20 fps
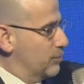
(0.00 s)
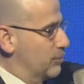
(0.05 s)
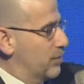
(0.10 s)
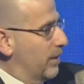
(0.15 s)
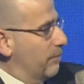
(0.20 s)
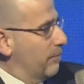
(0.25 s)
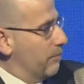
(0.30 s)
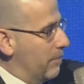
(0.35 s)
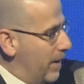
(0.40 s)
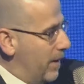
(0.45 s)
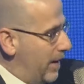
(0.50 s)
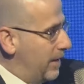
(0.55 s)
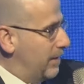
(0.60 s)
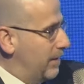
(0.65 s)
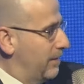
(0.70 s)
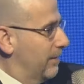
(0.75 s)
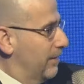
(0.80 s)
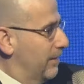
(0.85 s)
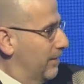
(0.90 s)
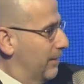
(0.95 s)
that
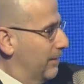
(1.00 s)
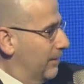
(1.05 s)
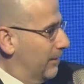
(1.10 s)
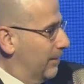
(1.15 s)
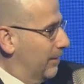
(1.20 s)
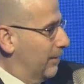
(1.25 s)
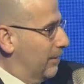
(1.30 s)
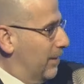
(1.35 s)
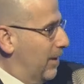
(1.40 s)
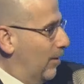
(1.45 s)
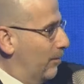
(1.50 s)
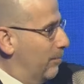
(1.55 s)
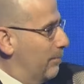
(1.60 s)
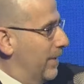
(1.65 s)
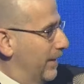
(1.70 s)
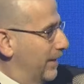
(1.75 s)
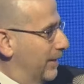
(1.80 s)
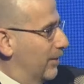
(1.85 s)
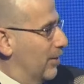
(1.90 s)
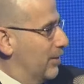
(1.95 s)
may help
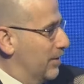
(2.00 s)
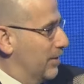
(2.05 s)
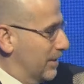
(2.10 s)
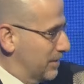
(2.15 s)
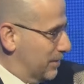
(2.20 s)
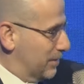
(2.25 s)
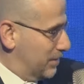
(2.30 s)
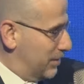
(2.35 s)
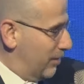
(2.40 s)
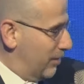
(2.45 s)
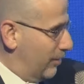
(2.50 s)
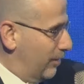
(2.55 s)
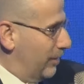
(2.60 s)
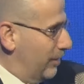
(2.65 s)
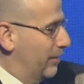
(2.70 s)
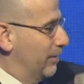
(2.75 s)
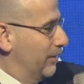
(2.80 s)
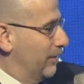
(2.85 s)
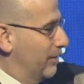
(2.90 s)
make it unnecessary